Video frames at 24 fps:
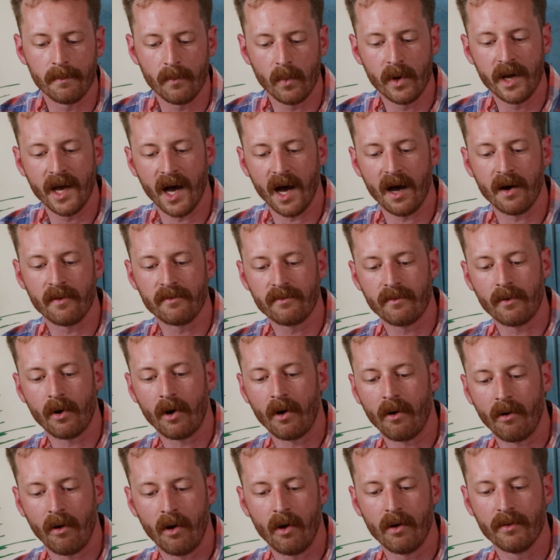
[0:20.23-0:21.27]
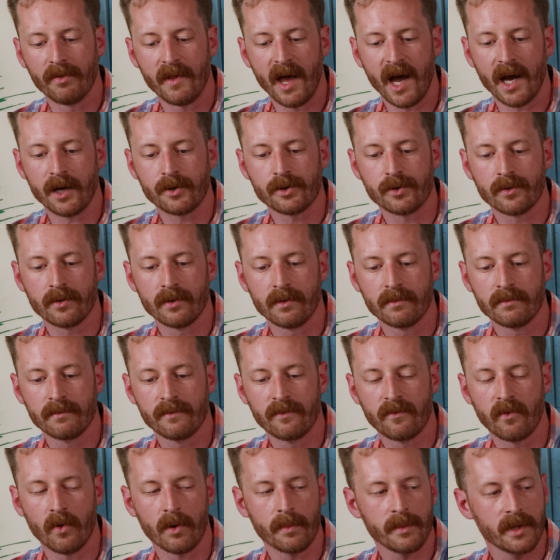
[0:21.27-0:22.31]
We have our all-natural
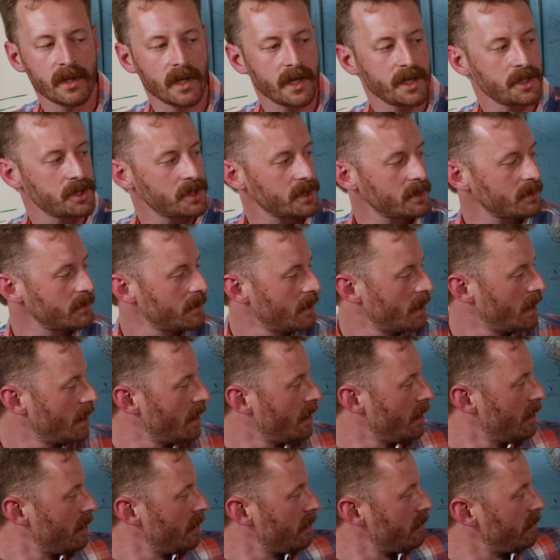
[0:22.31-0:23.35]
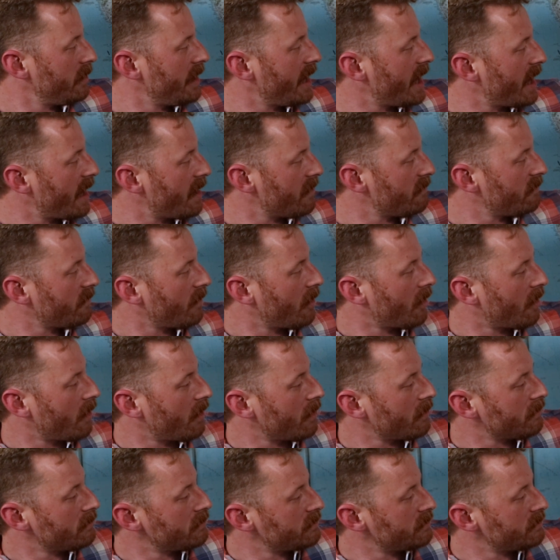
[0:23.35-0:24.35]
formulation. We have our